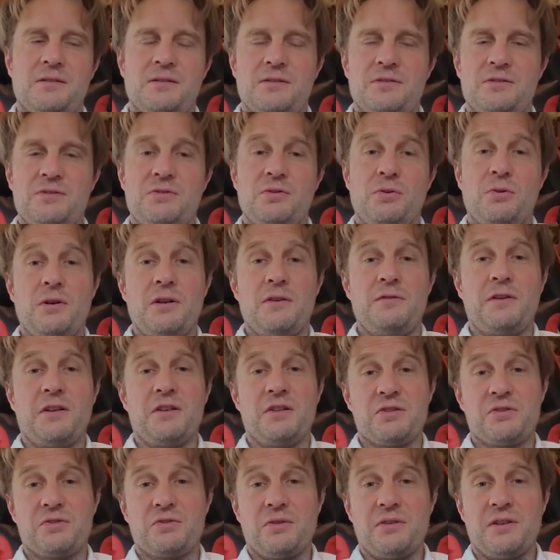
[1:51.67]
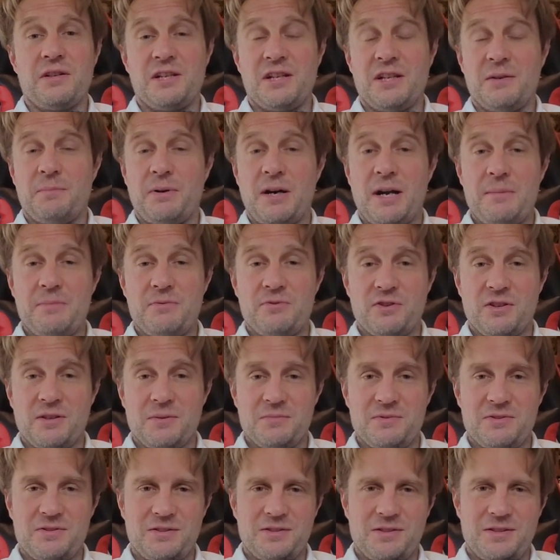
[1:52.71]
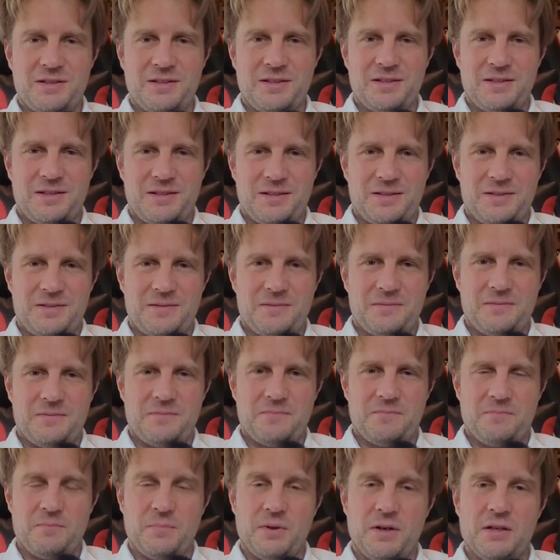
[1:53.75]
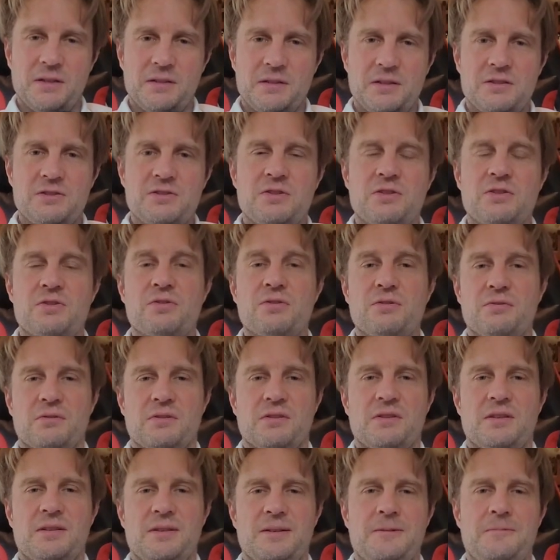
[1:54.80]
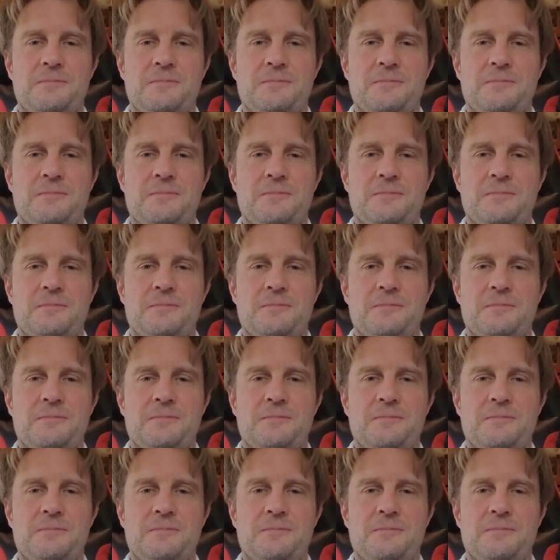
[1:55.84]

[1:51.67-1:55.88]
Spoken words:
Sorry if I destroyed any pipe dreams, but it's the truth.